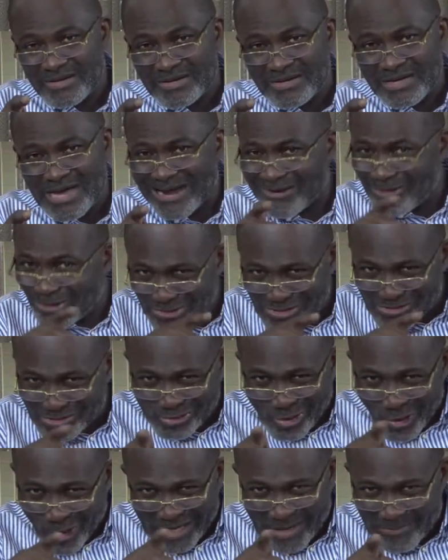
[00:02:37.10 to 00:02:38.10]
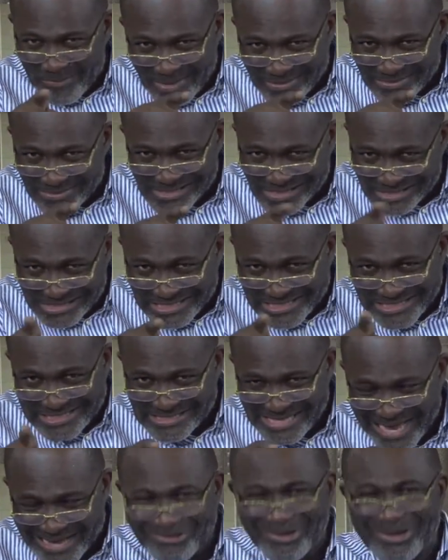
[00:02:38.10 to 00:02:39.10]
I don't talk about C
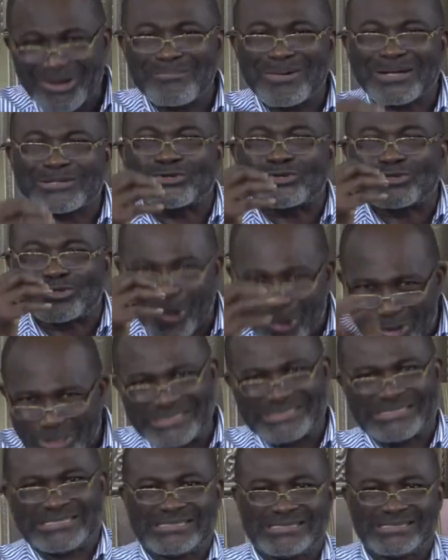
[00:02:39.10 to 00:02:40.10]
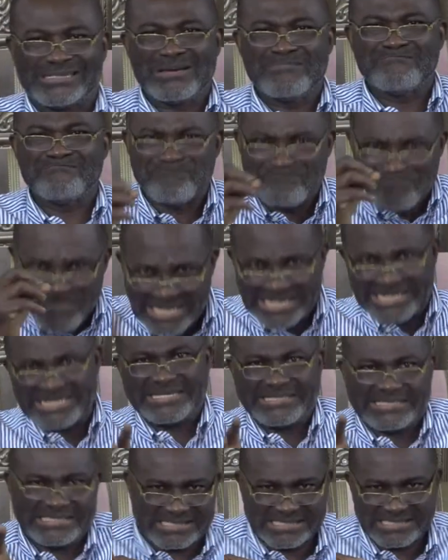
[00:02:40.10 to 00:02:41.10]
Ds. I talk about dollars,
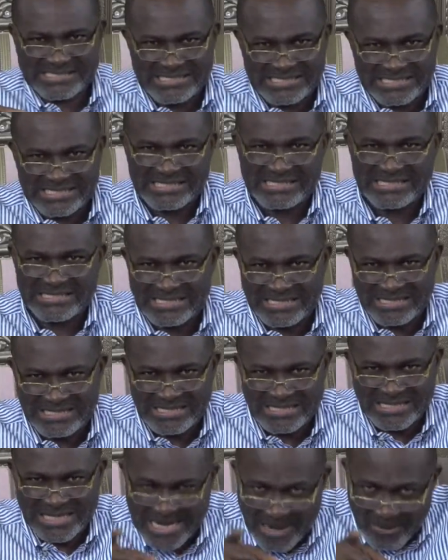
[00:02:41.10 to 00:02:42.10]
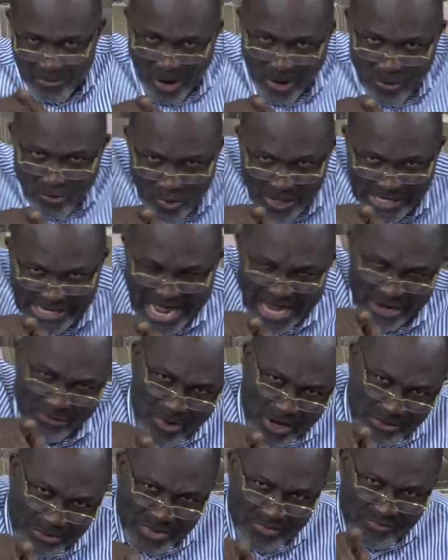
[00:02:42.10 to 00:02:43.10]
millions. Ena mo ahu ya anu
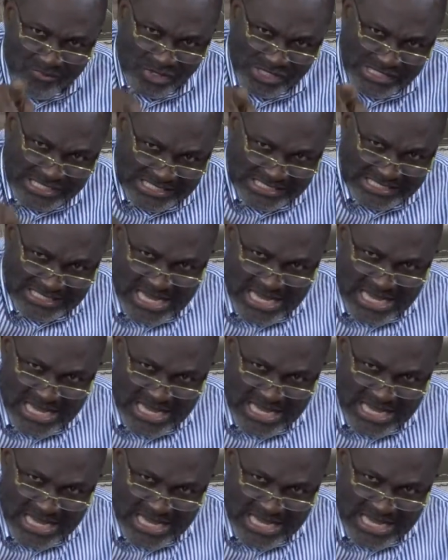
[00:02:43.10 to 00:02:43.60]
adwem boniti.